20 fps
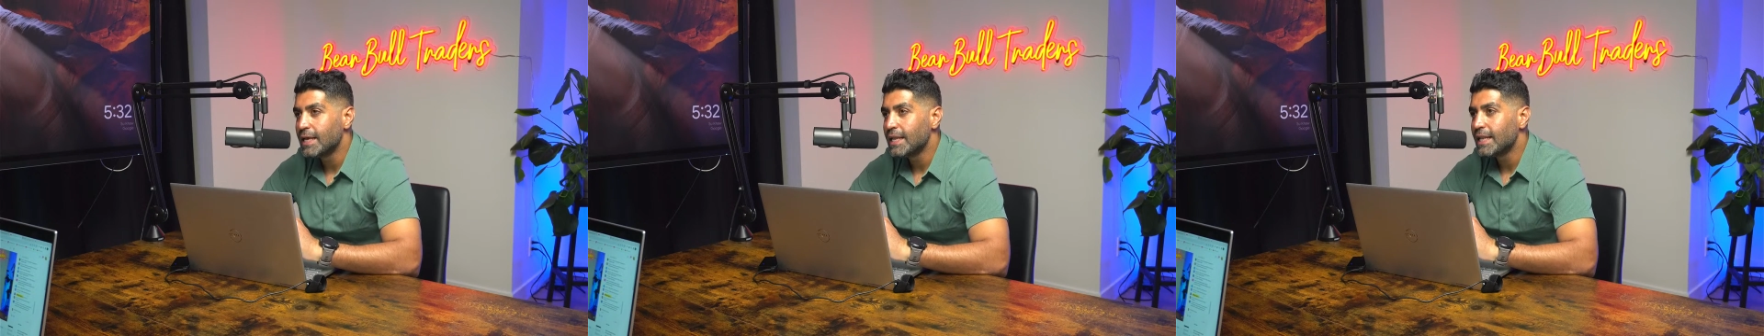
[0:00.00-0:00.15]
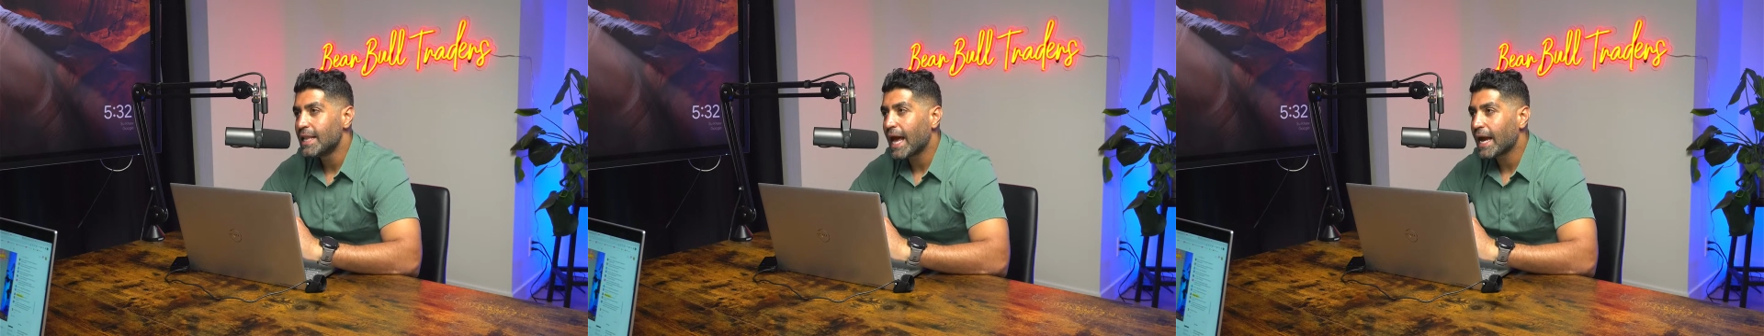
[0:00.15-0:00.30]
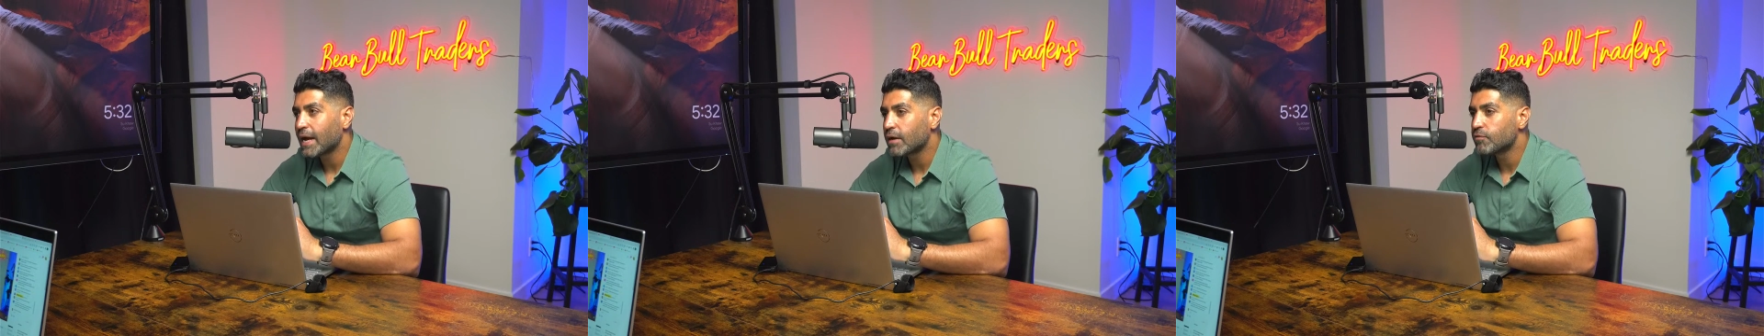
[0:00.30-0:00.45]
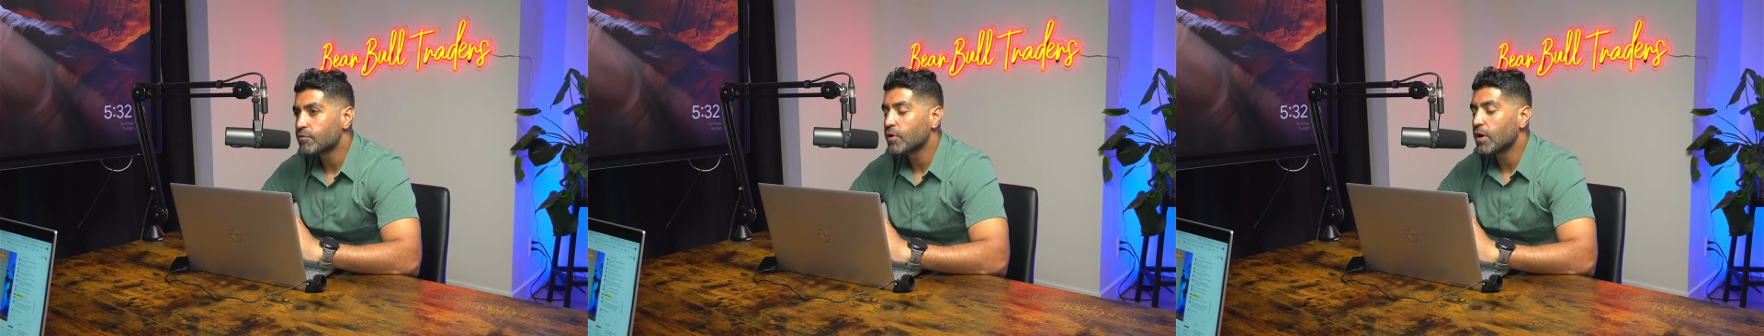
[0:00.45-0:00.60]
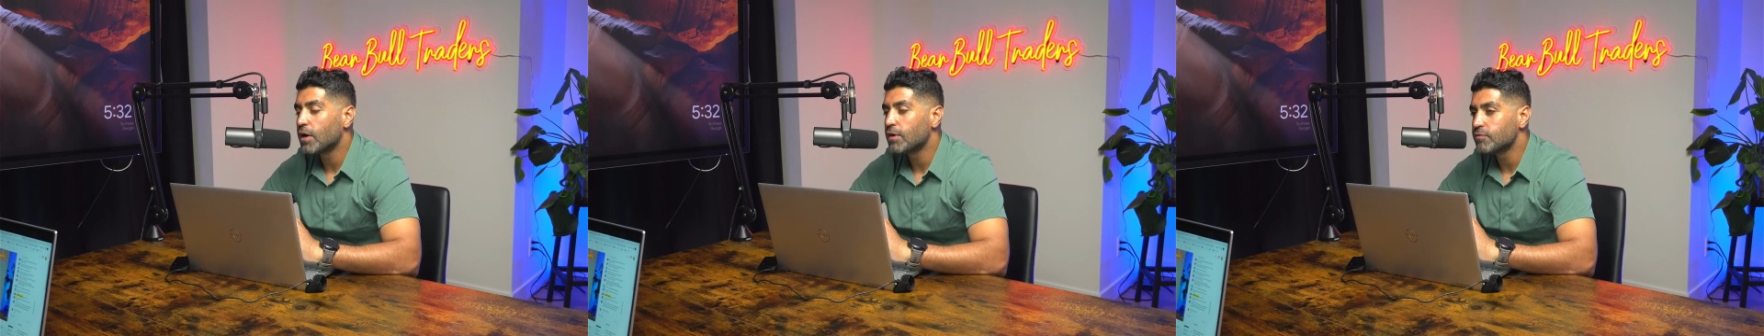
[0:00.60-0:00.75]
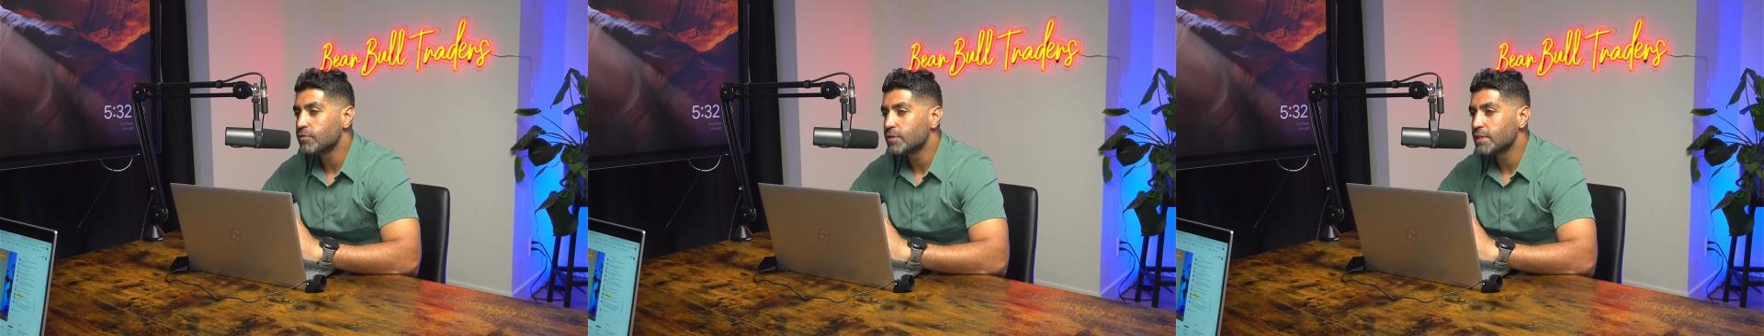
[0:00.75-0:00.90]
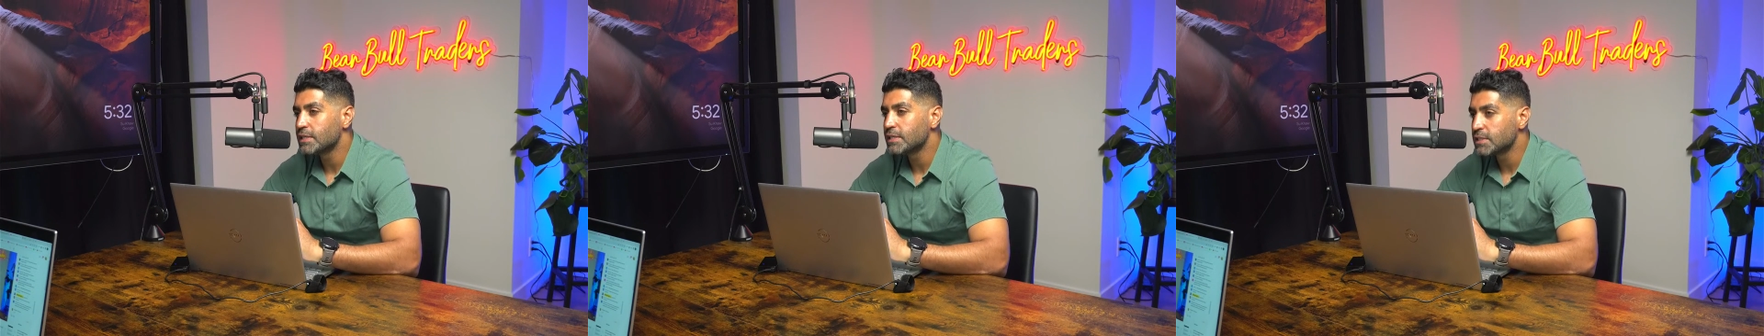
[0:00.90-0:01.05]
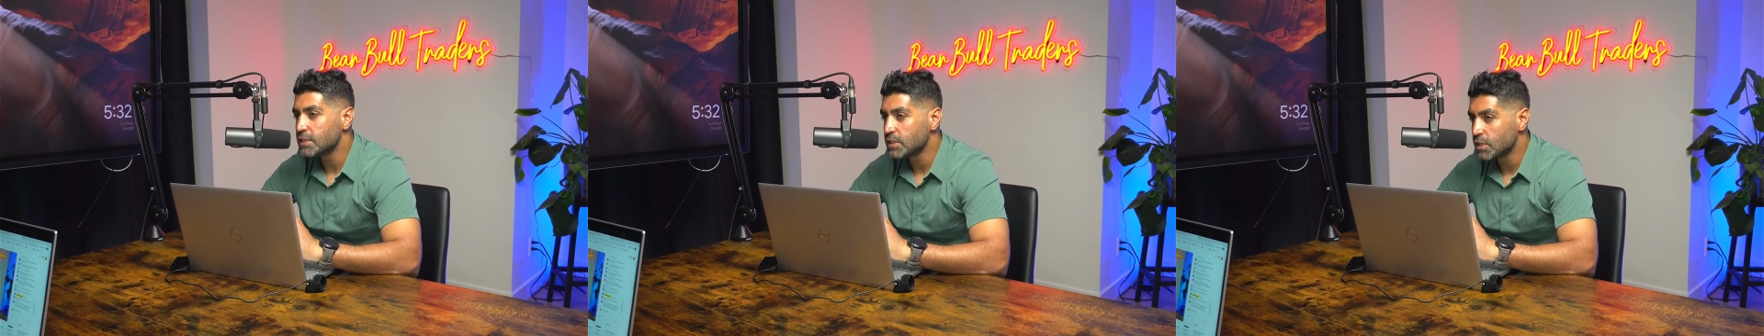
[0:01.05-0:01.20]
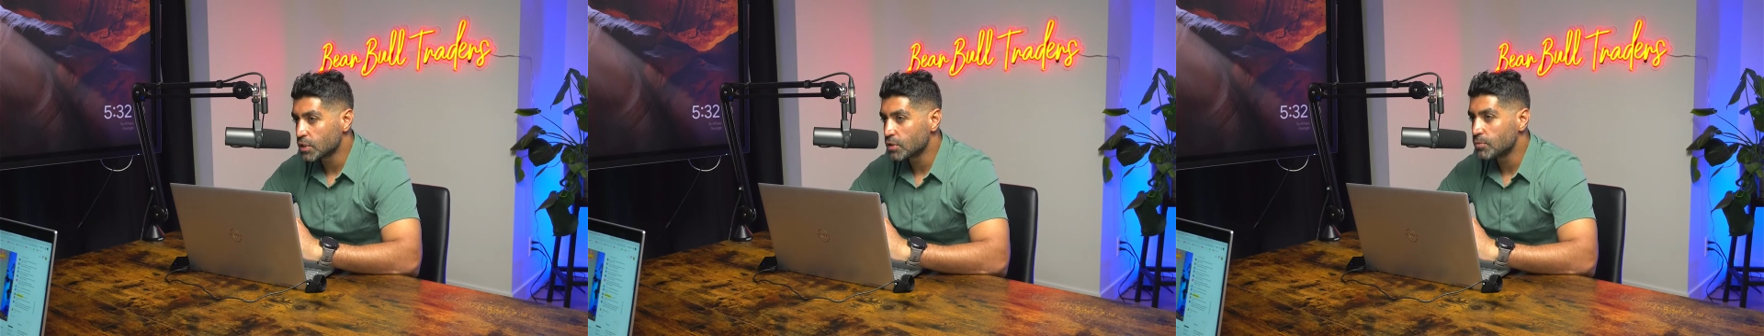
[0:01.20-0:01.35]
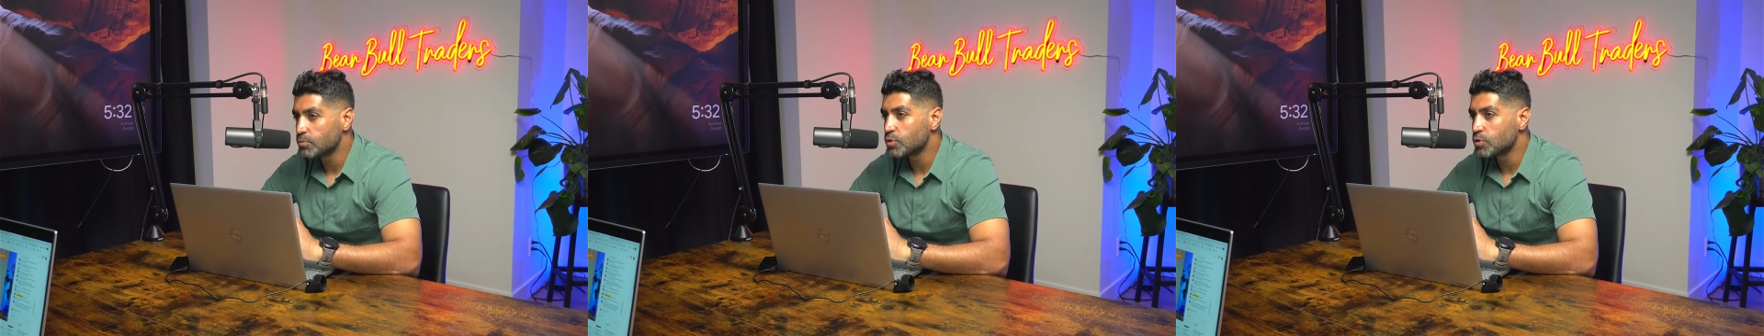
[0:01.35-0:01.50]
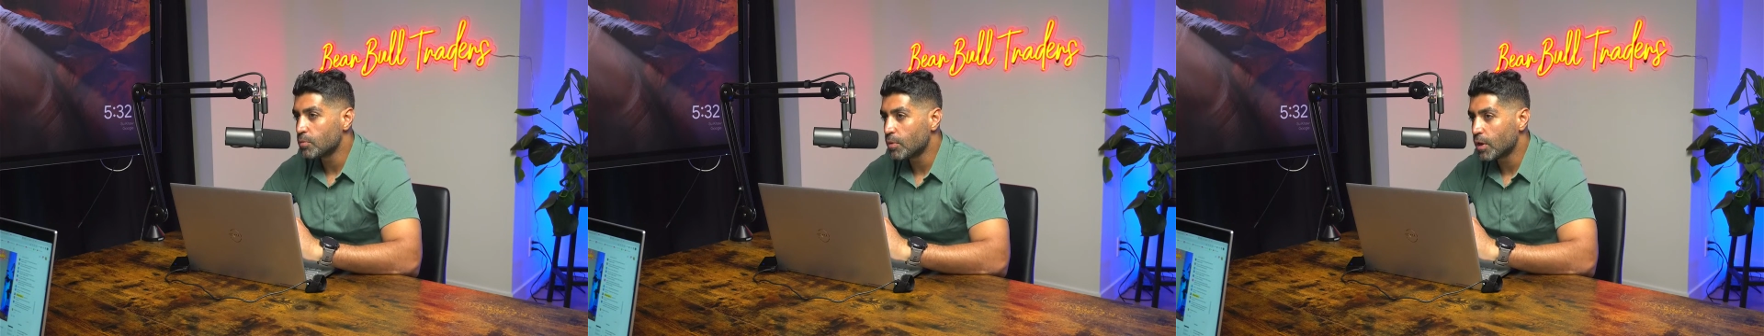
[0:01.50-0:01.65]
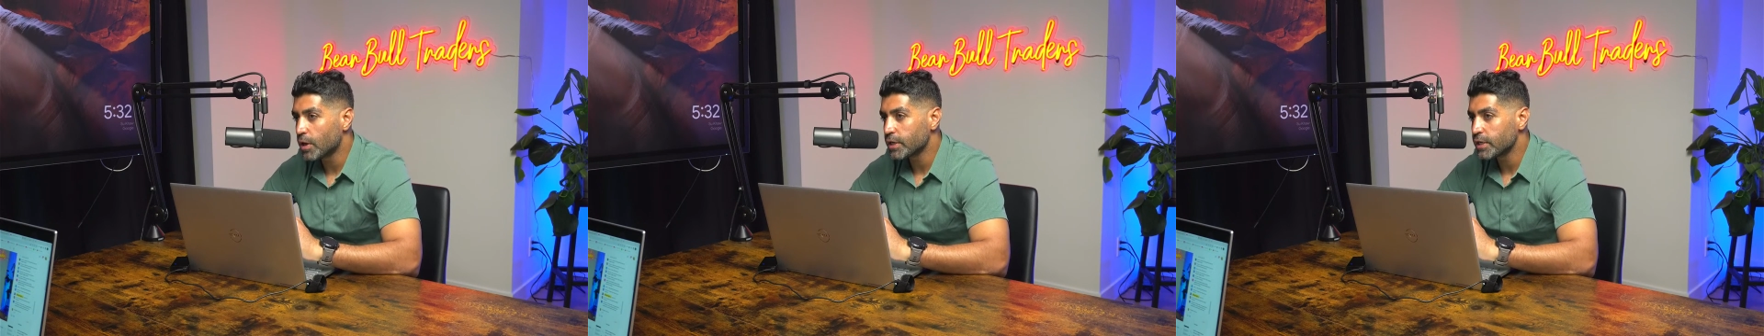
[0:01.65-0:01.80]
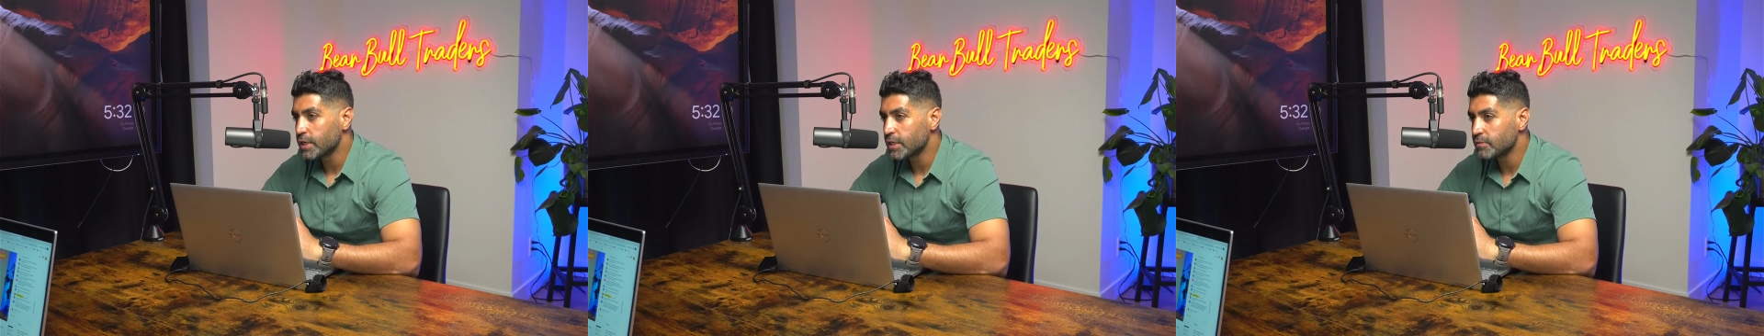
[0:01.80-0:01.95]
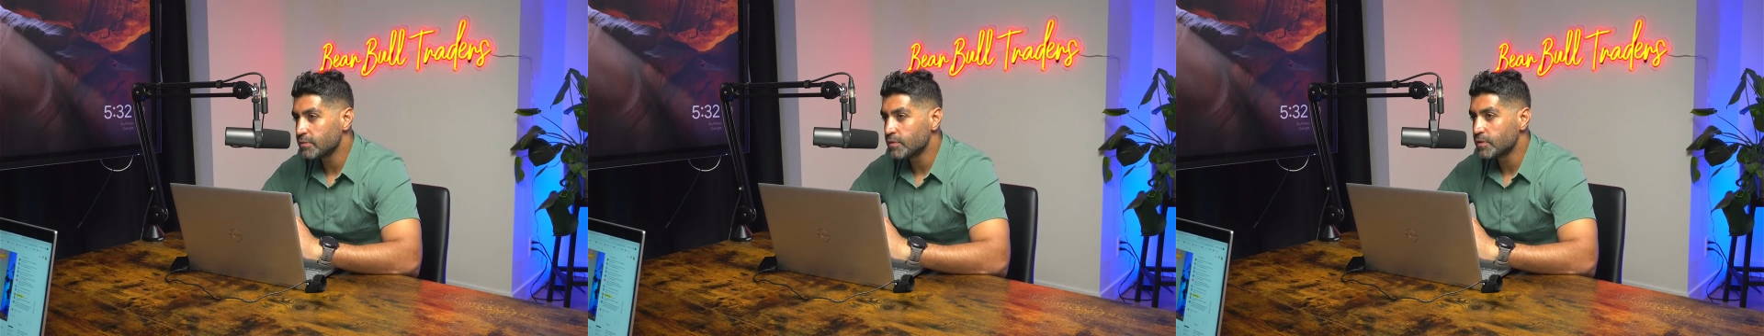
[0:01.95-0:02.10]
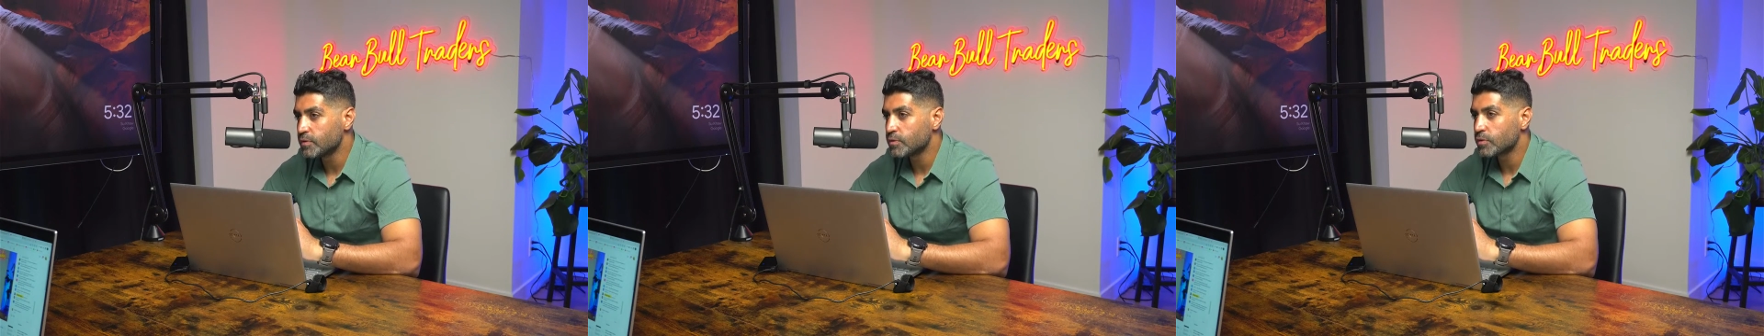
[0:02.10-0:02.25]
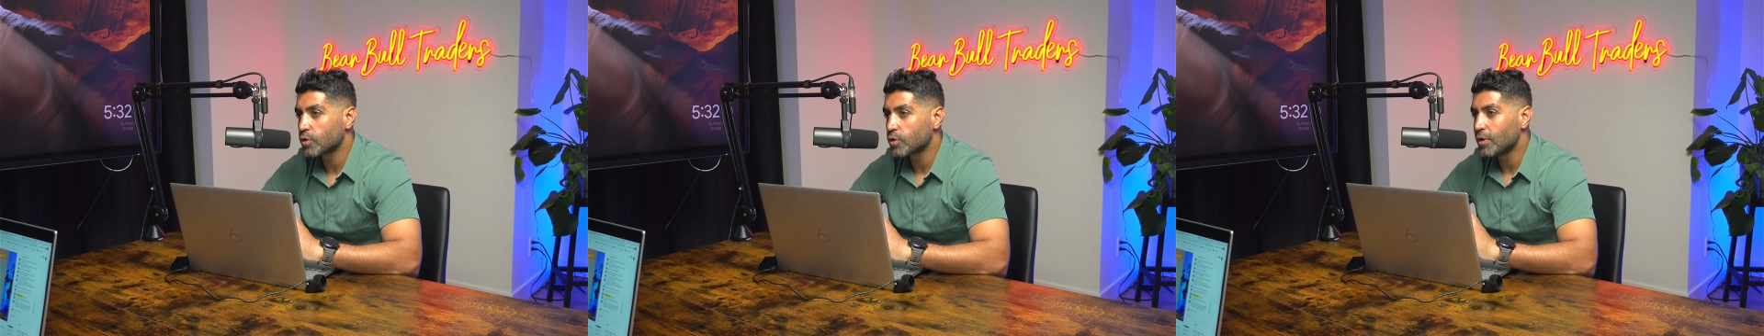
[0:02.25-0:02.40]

lack of confidence in the crypto market with